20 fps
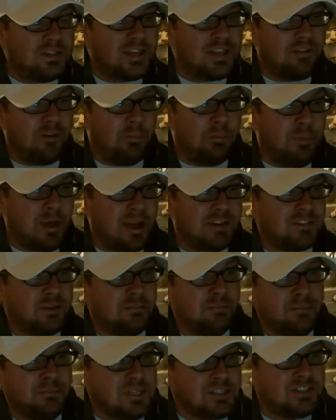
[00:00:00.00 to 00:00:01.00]
have a
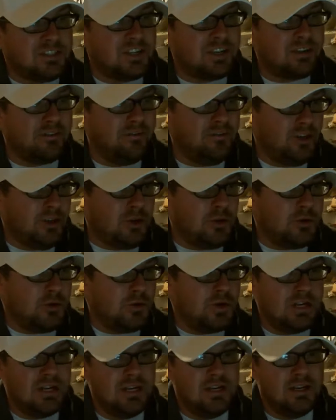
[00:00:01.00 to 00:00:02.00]
pessimistic
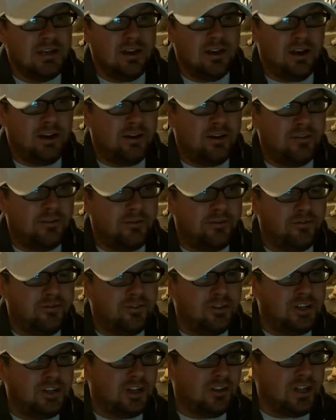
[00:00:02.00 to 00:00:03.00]
view of
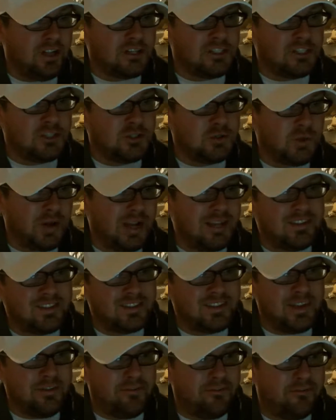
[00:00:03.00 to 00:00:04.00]
collections when I
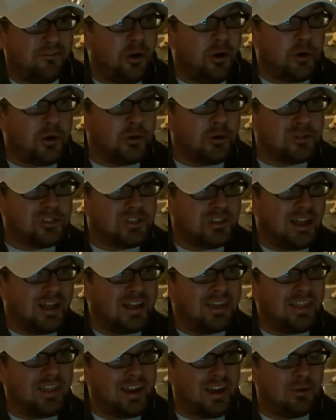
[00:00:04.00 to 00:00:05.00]
see photos
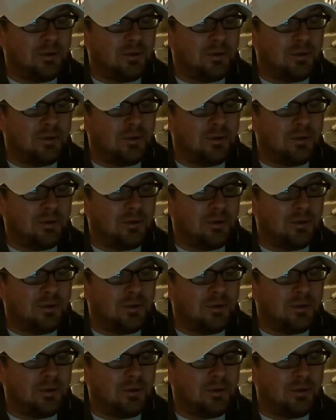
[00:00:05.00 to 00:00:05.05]
like that.